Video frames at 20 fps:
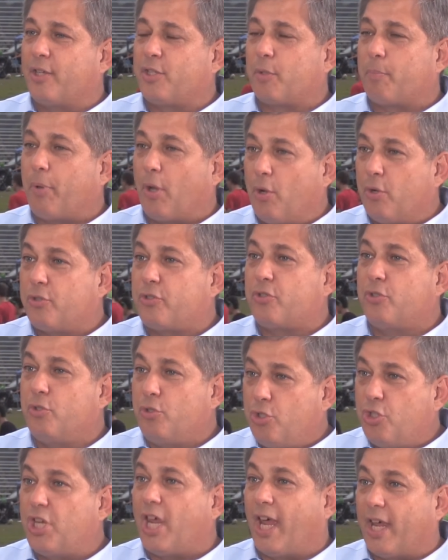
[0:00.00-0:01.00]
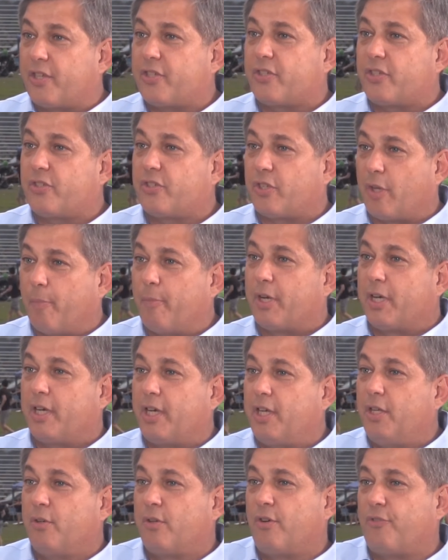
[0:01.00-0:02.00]
as opposed to just
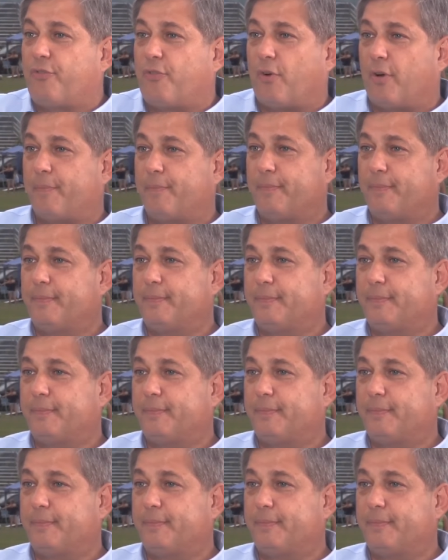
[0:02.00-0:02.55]
someone in a uniform.